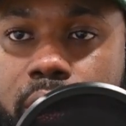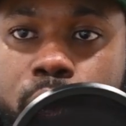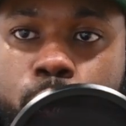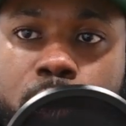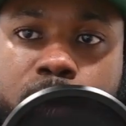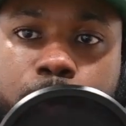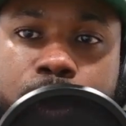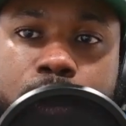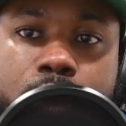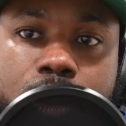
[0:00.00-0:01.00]
There will be
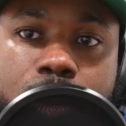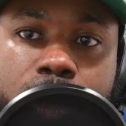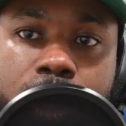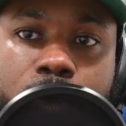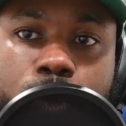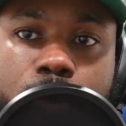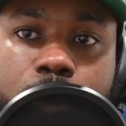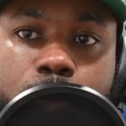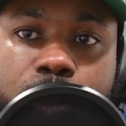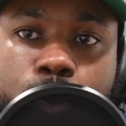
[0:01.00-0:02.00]
businesses, but I don't know if
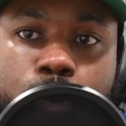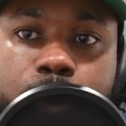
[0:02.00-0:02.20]
there'll be new